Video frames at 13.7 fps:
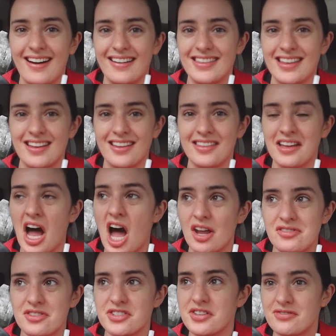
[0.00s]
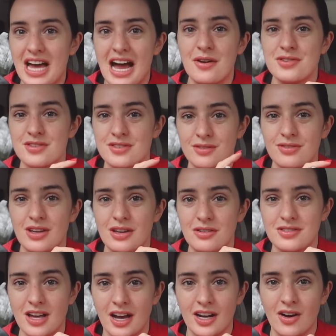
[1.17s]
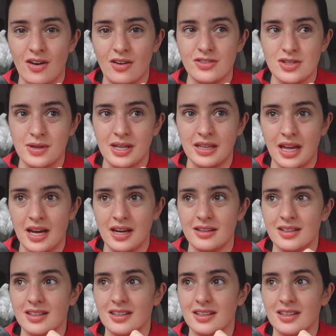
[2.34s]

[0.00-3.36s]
the hundreds of thousands of views that I got doing that